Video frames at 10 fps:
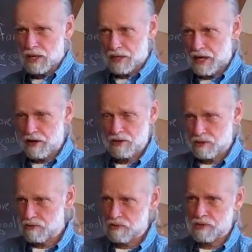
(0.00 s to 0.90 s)

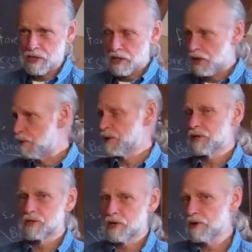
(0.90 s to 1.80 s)
Characters go on
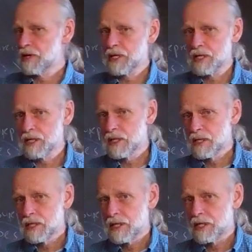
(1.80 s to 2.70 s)
a journey
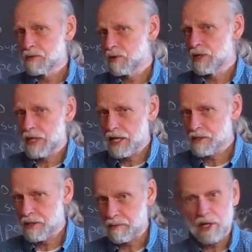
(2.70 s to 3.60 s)
in order to get
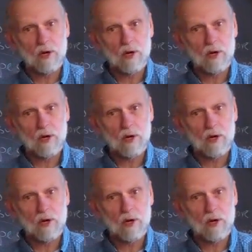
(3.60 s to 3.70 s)
something.